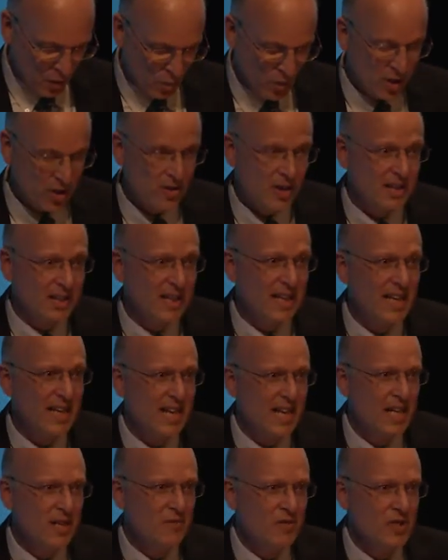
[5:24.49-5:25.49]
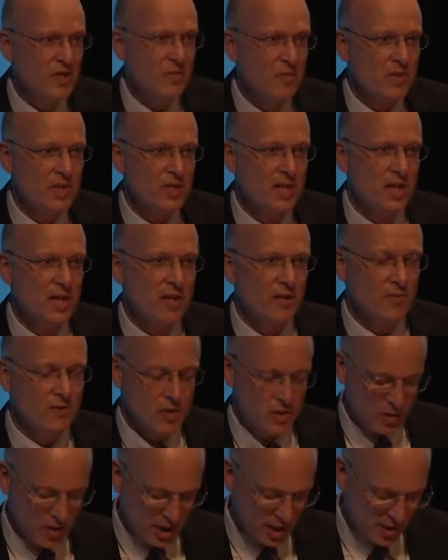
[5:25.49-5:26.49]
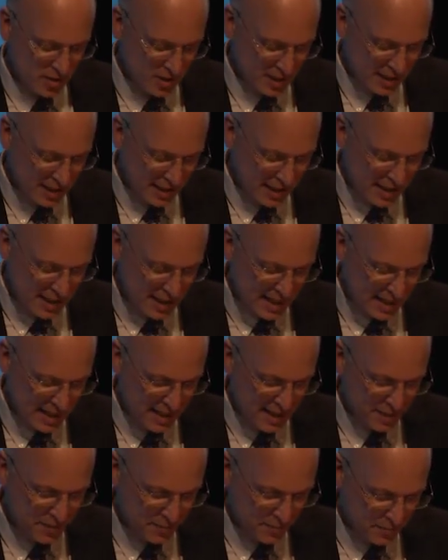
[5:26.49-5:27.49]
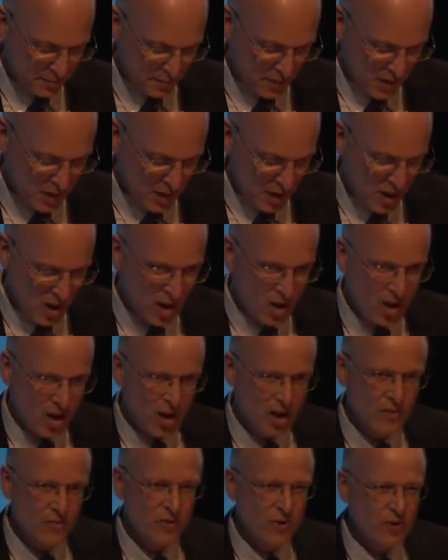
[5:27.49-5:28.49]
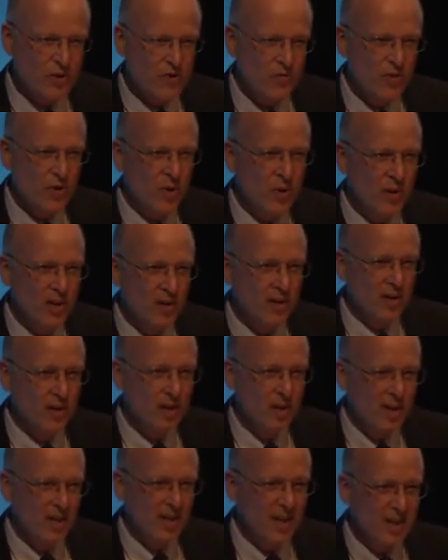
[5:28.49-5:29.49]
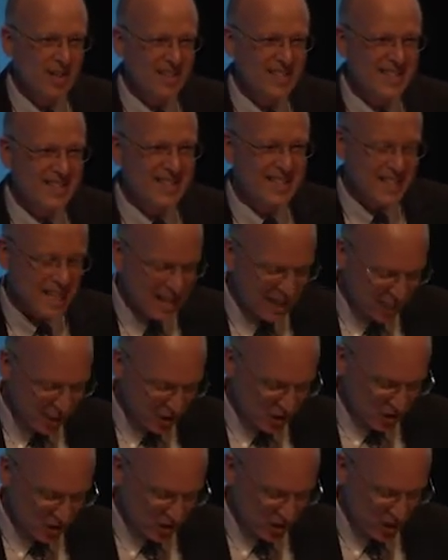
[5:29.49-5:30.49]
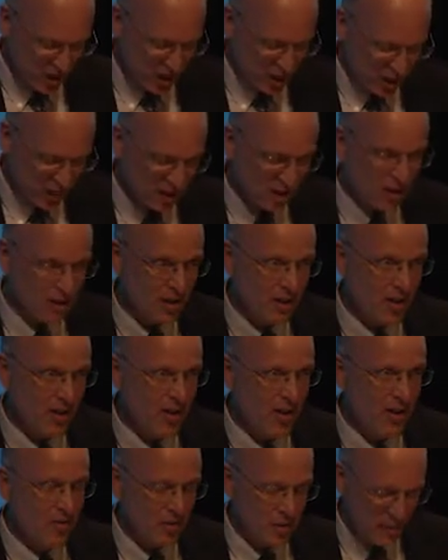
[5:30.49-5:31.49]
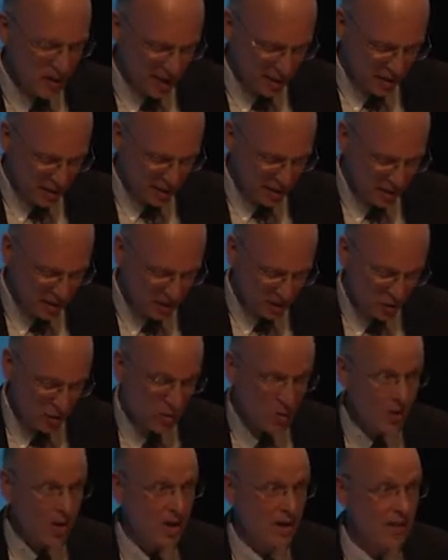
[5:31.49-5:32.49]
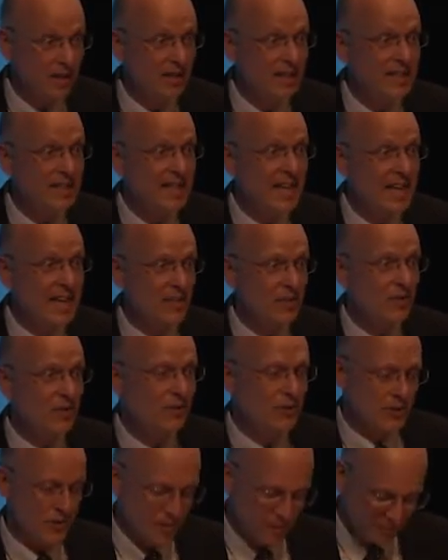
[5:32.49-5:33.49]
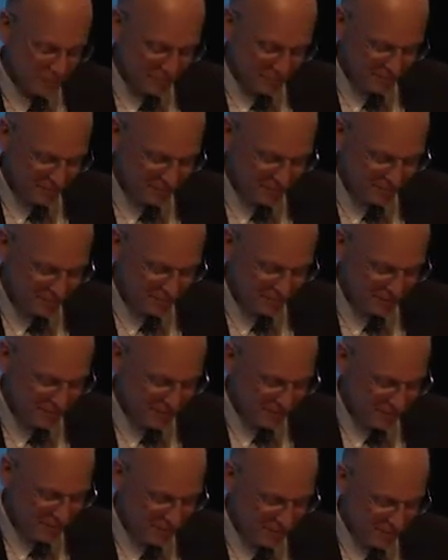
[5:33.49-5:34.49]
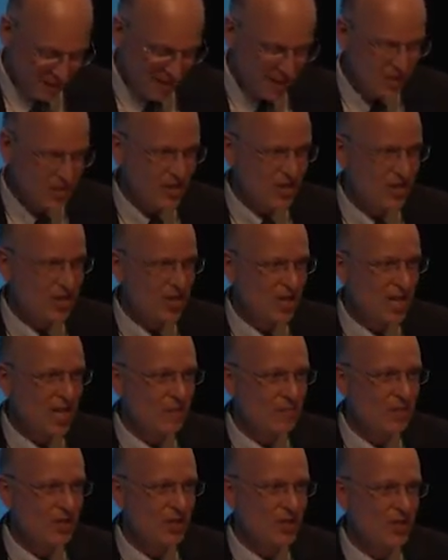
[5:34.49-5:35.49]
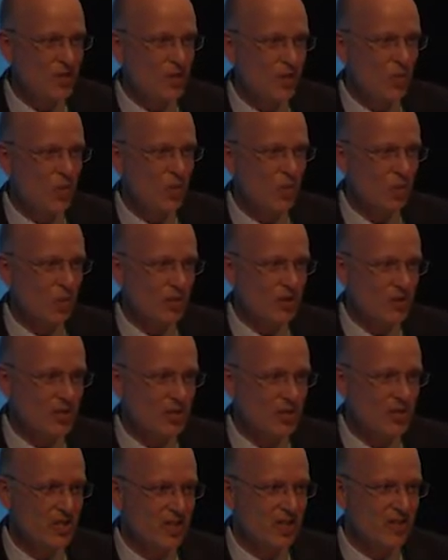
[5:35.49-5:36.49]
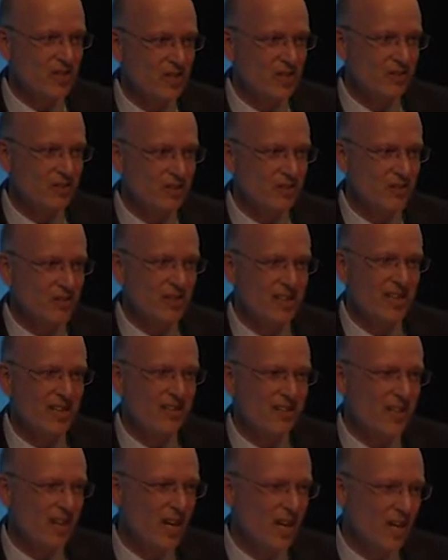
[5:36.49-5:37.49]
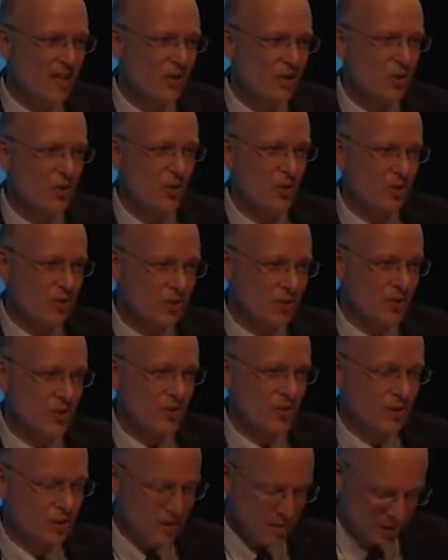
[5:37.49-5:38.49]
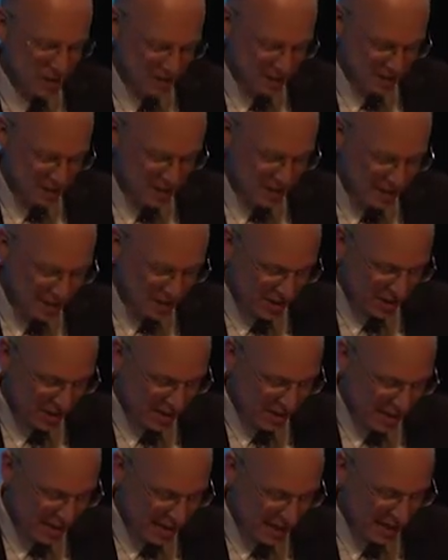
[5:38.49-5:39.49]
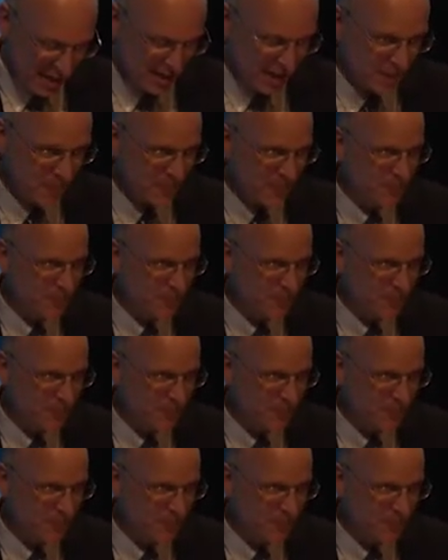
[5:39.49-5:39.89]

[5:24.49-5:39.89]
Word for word: Whether at the caves themselves or here at the Getty, on first viewing, it's the technical skill of the paintings at Dunhuang that dazzles. It's the shapes and swirls, it's the colors and contours that catch the eye.